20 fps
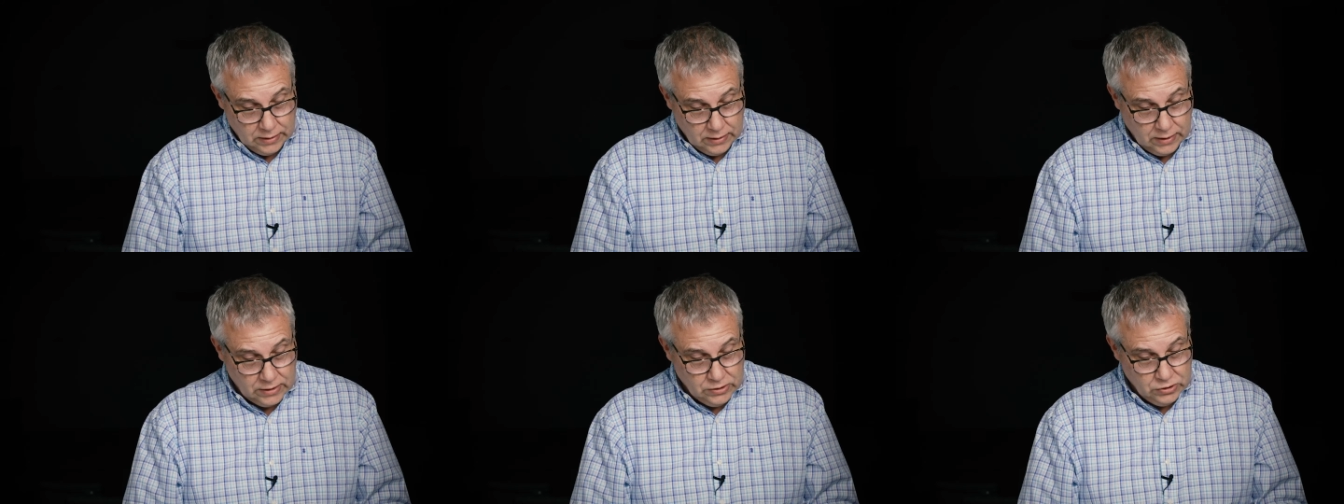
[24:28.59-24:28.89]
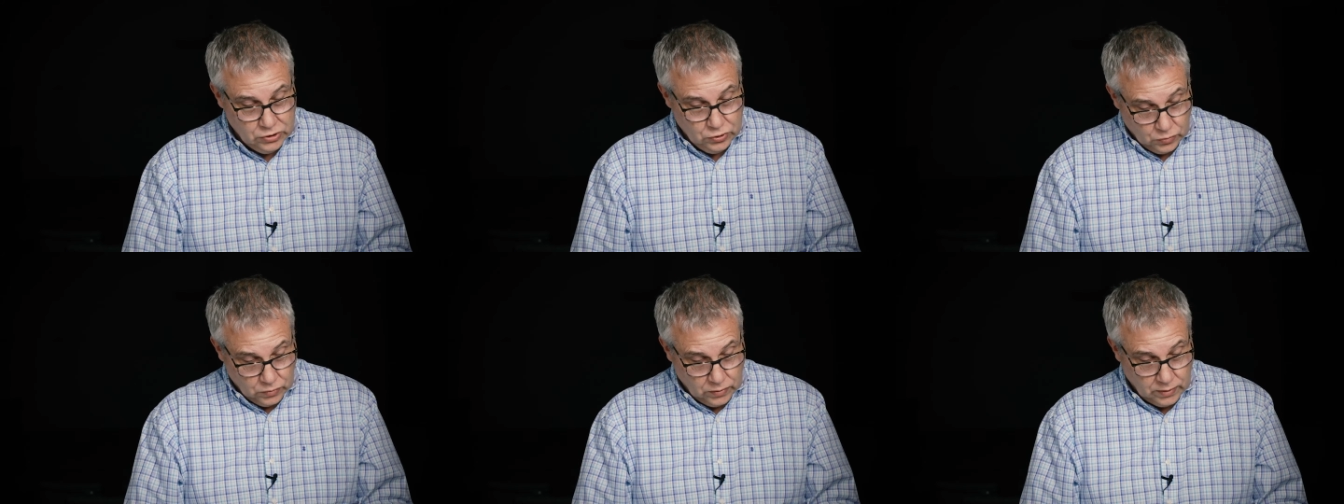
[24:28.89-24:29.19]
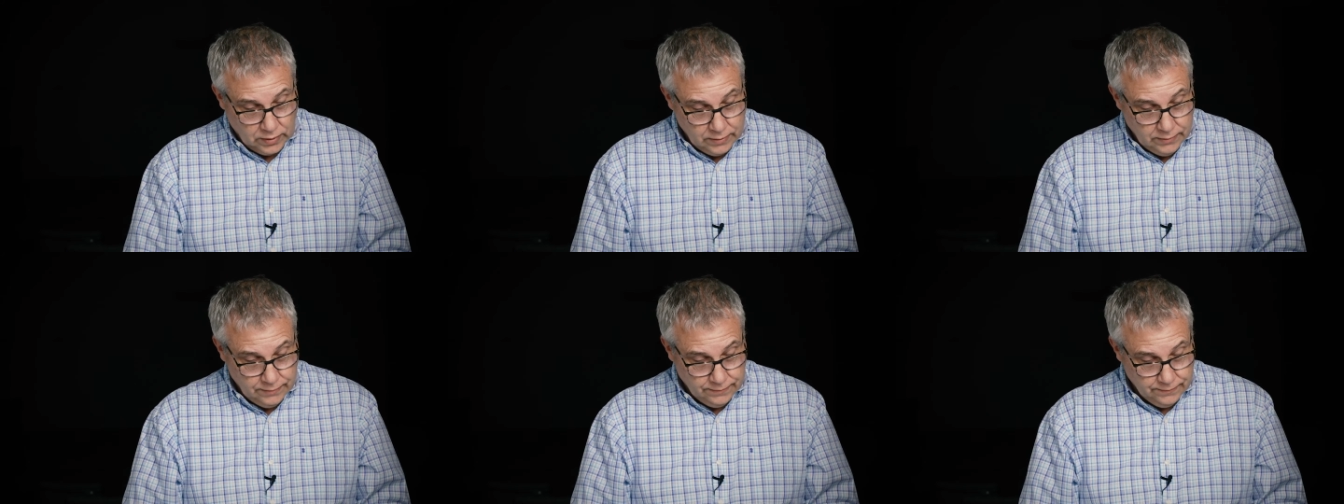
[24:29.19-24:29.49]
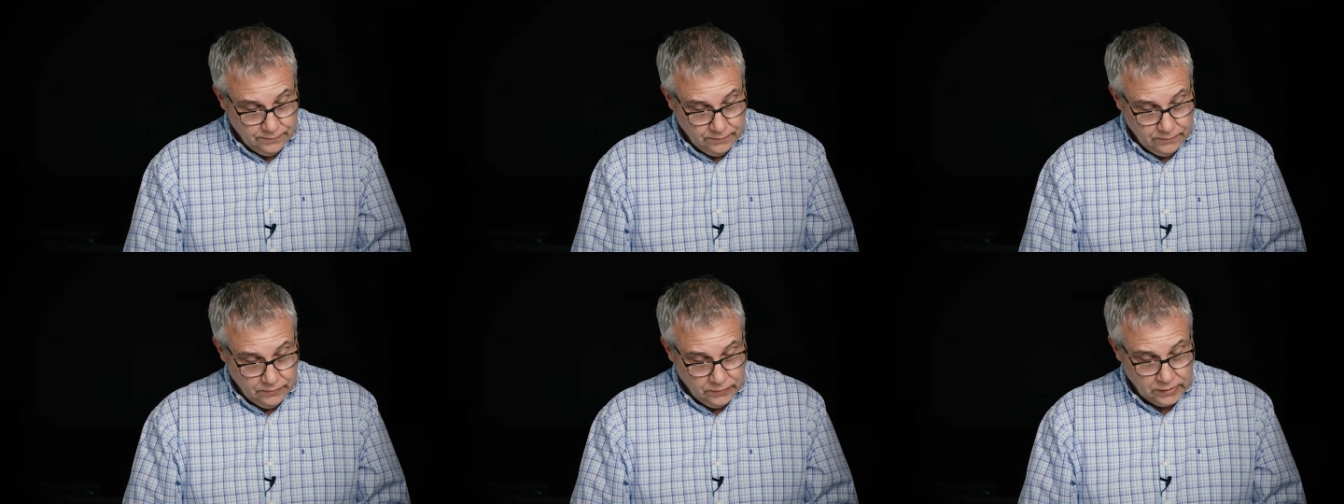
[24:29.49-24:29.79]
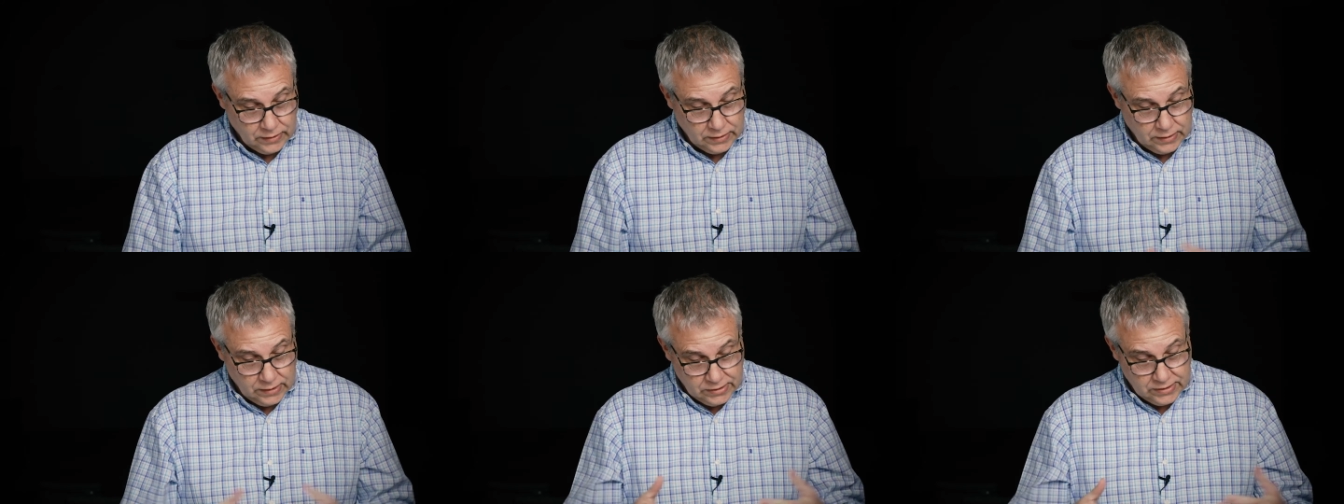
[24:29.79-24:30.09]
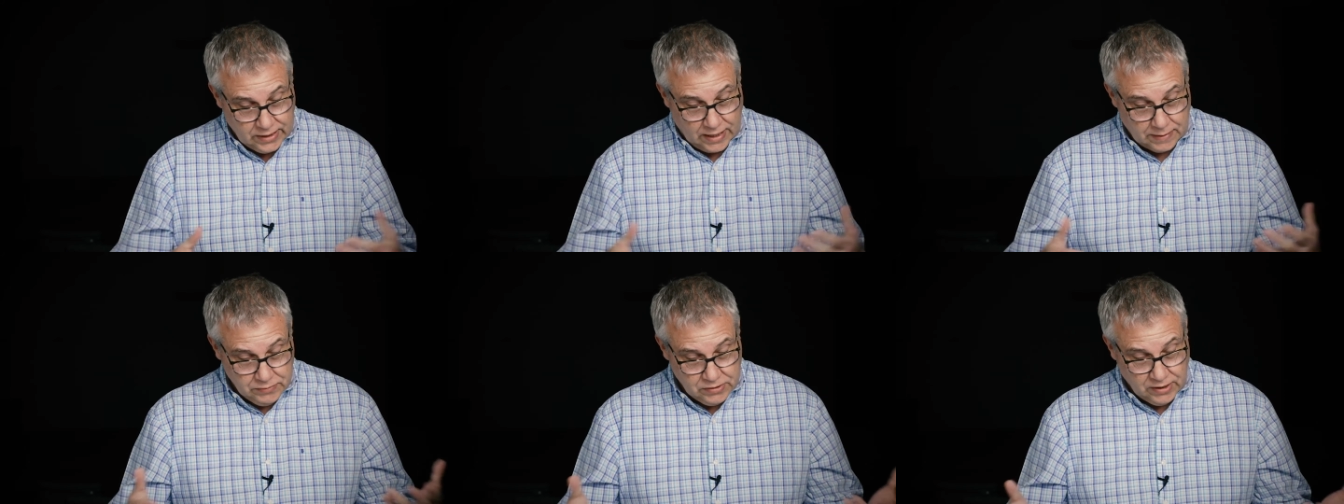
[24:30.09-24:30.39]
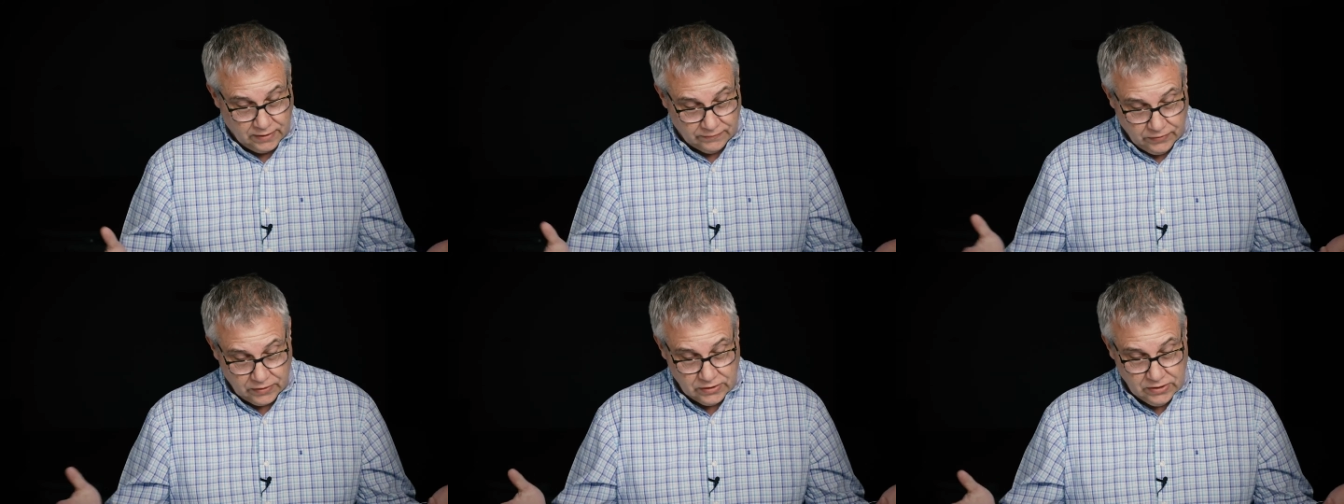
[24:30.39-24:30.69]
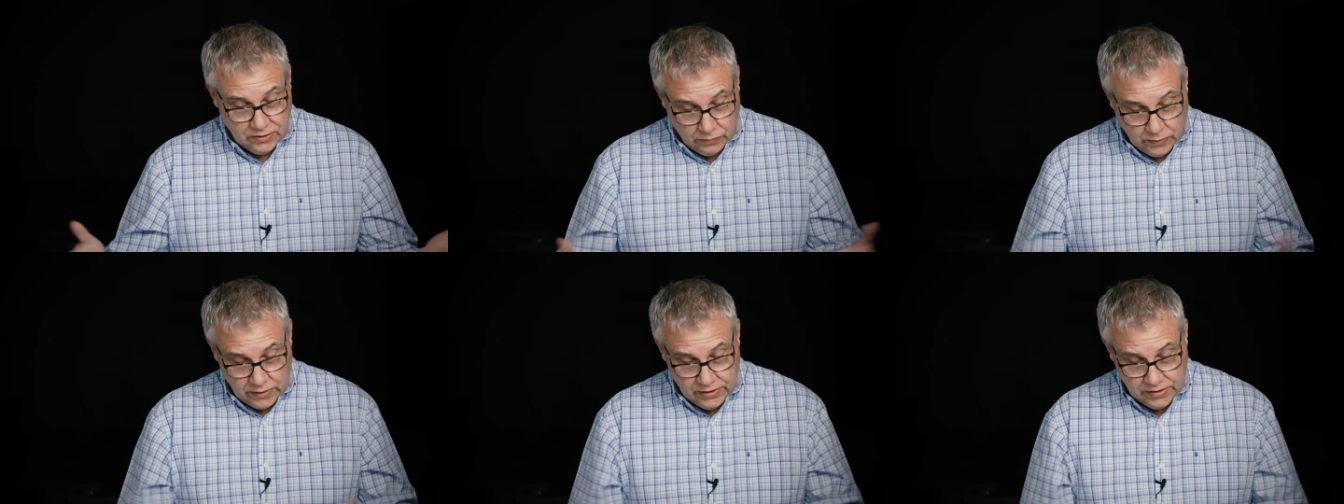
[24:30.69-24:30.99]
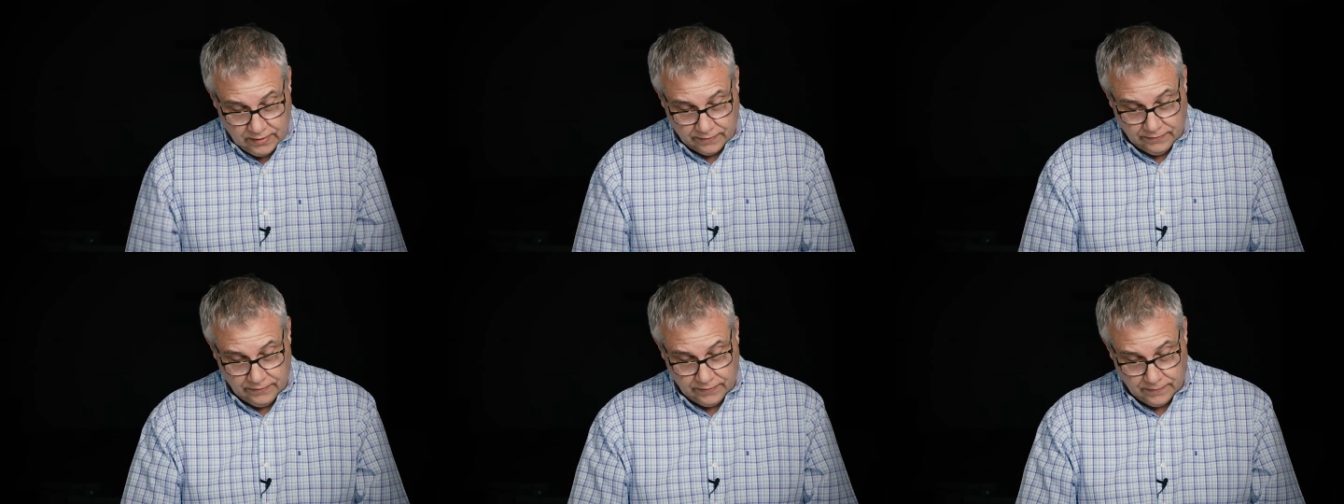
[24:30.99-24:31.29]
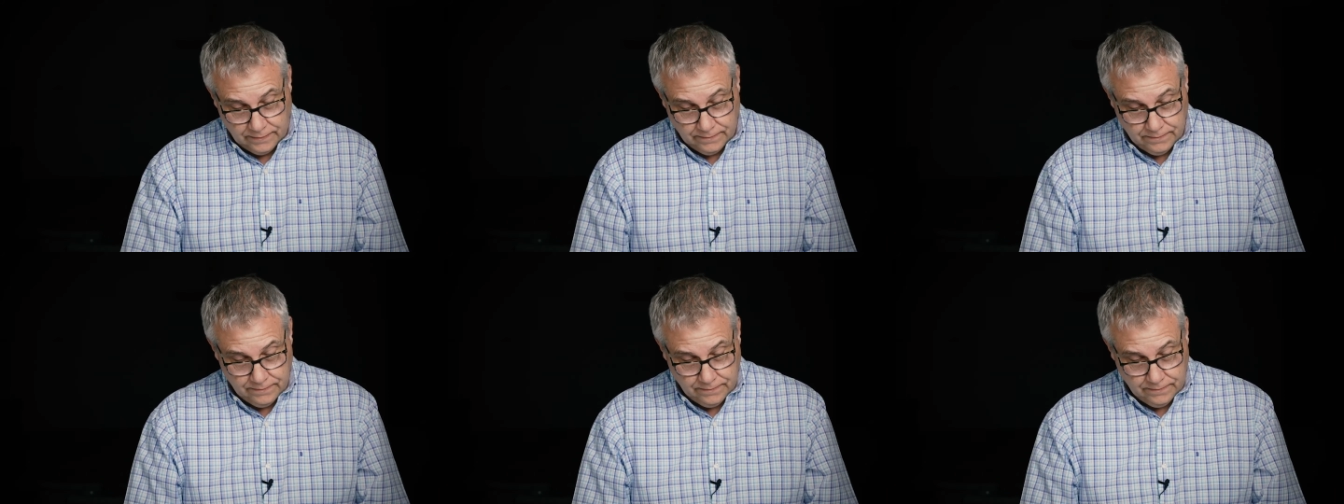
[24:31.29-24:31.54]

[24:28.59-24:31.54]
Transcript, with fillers: endure the same sufferings that we suffer.